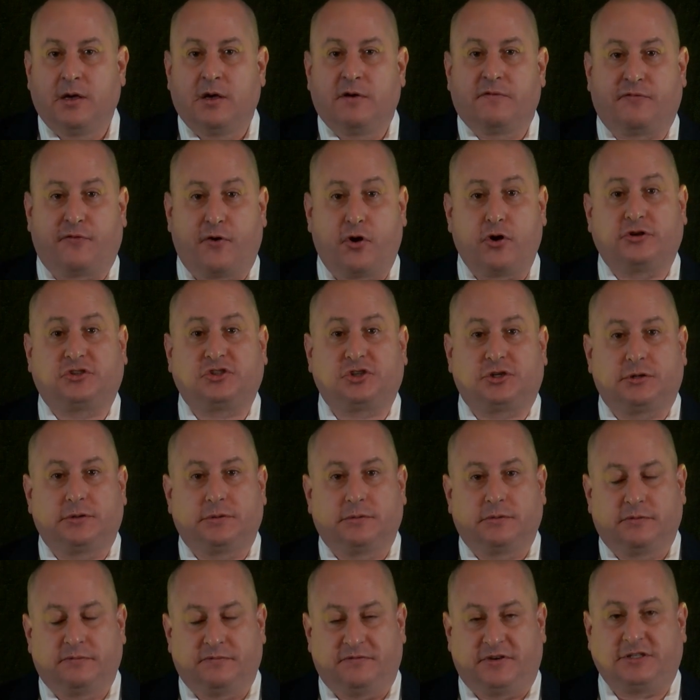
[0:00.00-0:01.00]
First,
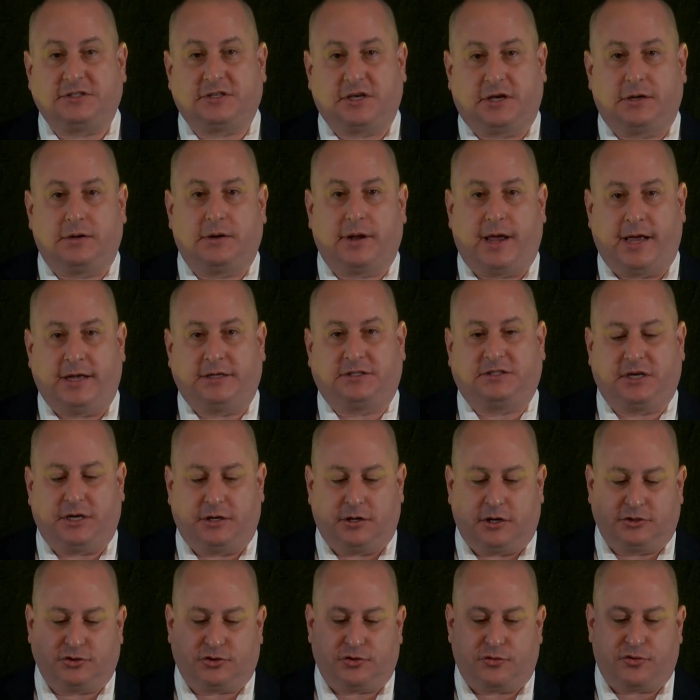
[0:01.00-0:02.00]
visit
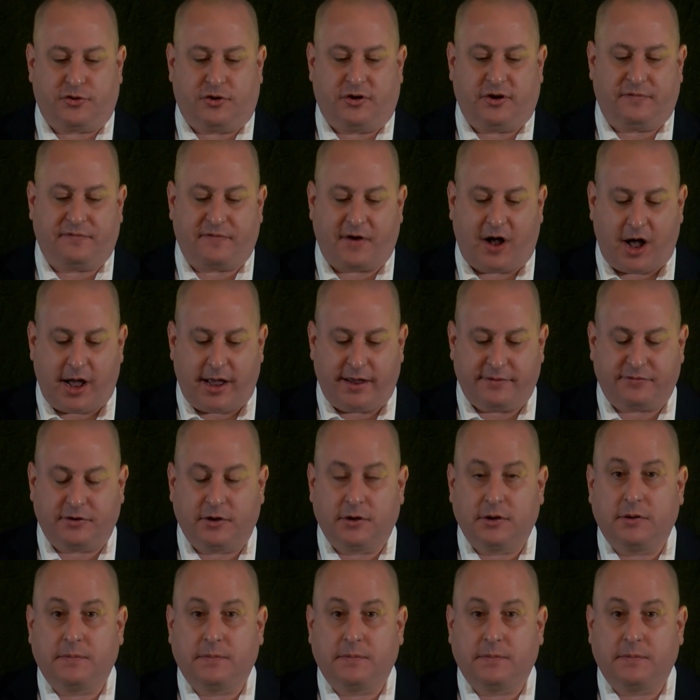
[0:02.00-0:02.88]
1835.